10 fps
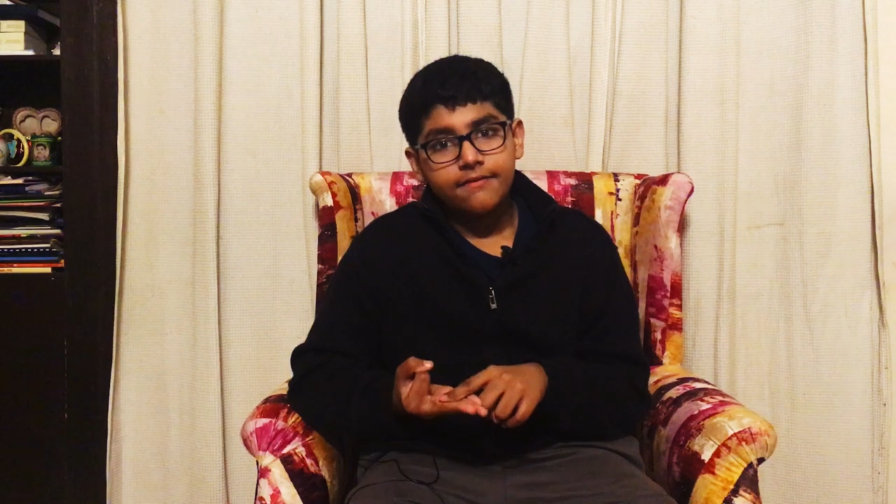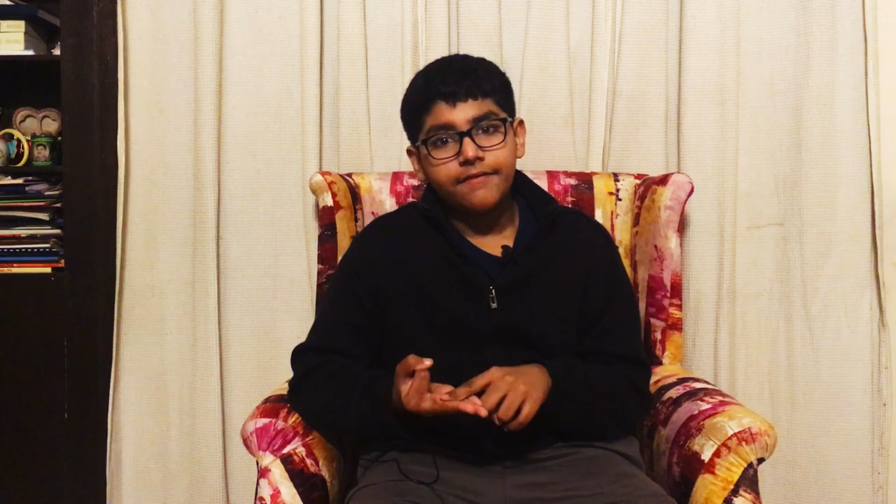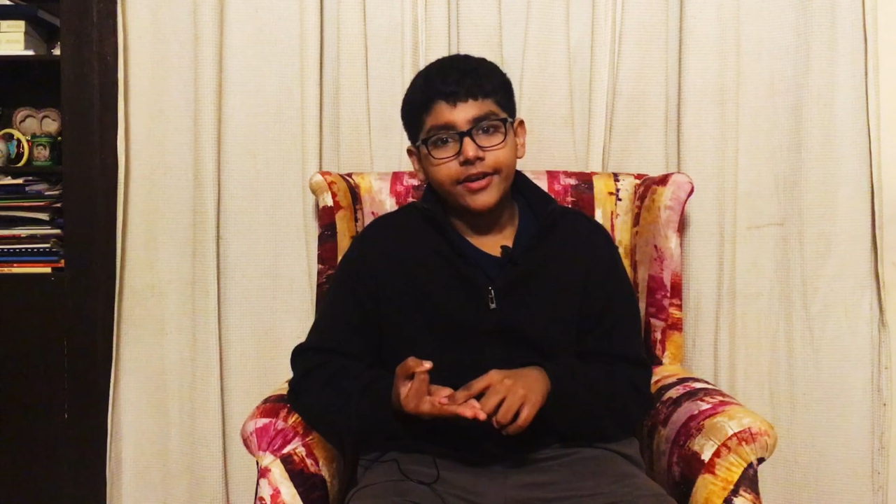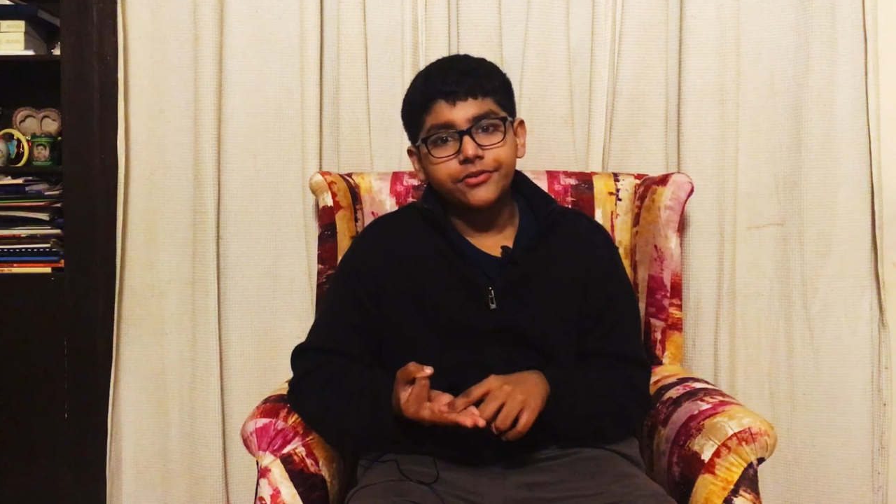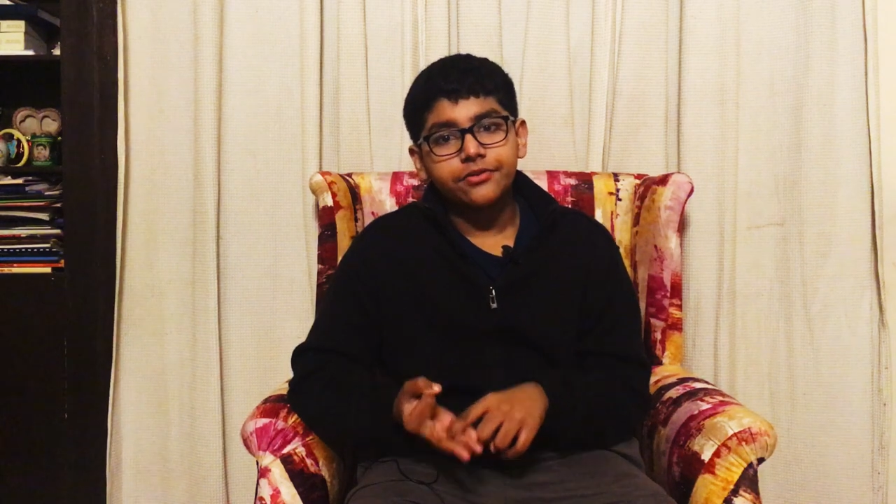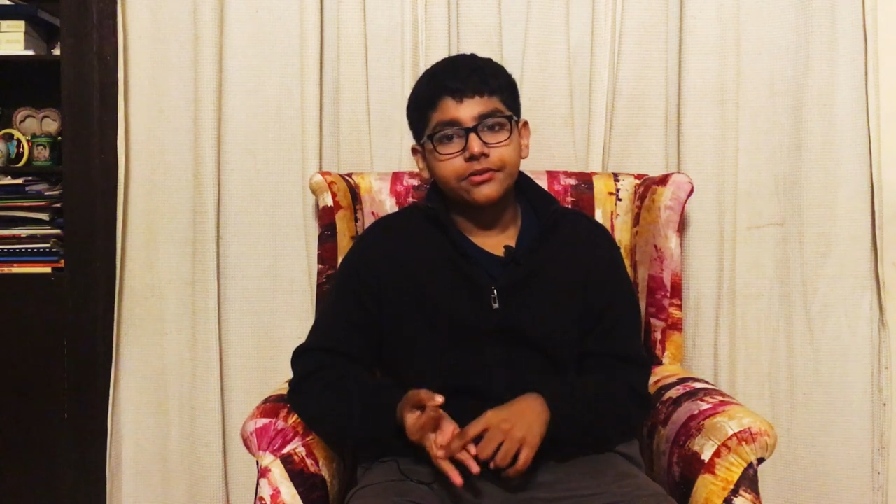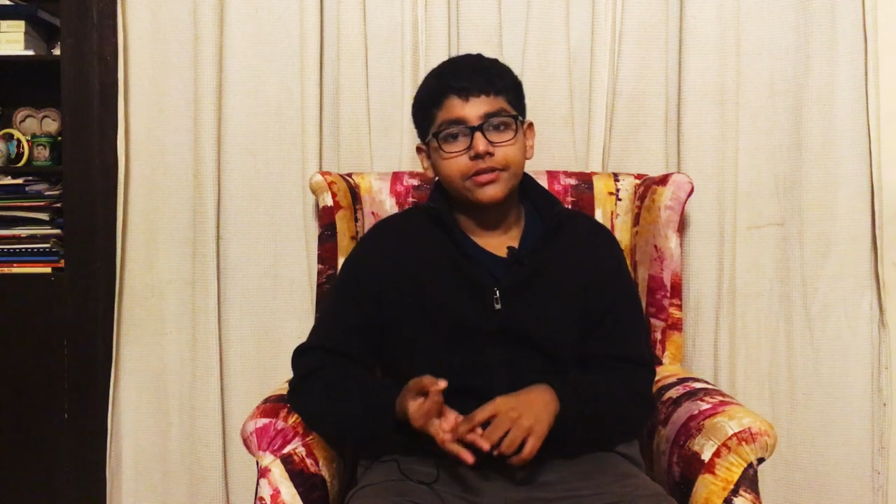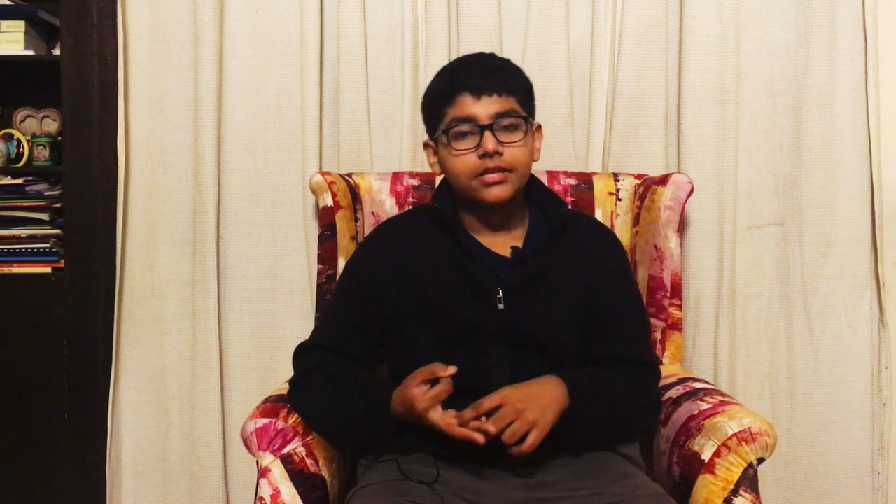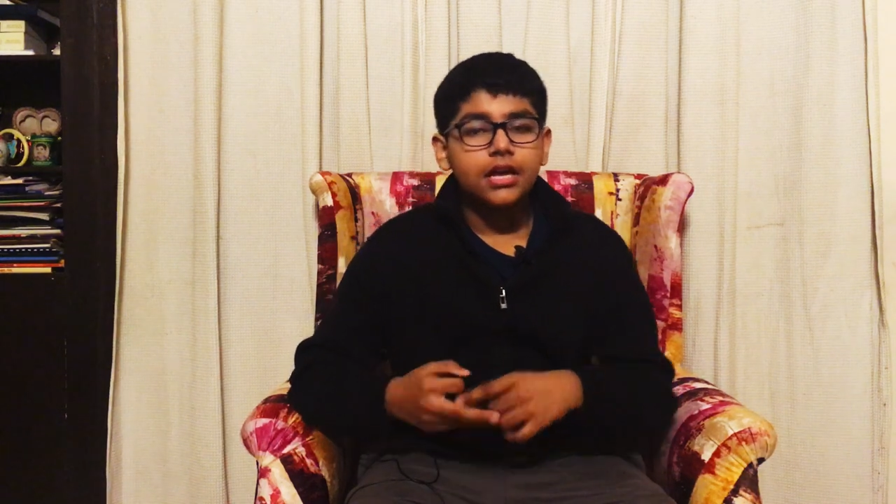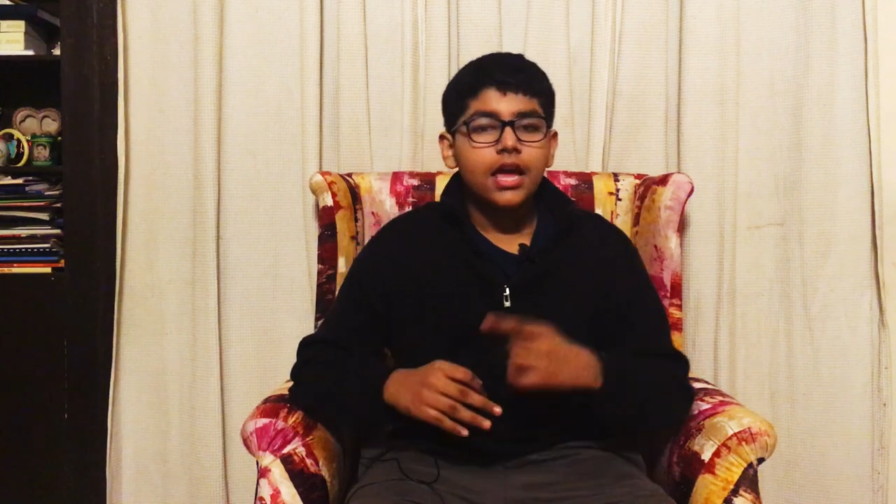
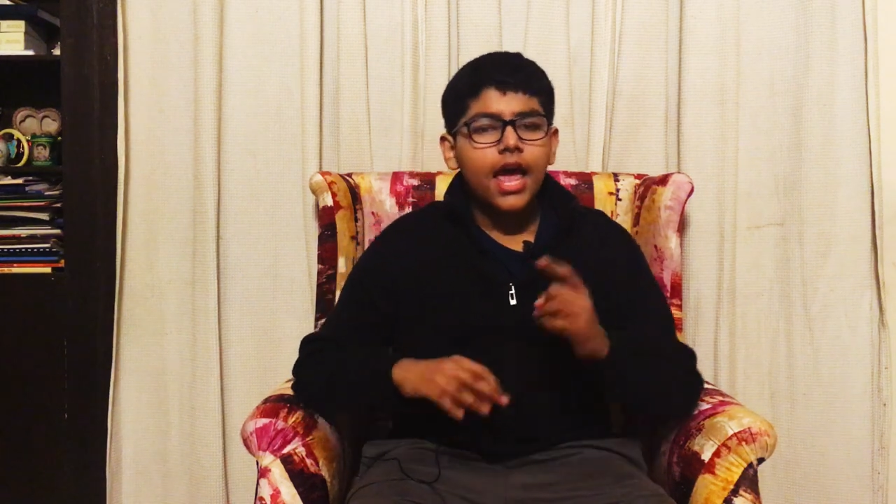vectors,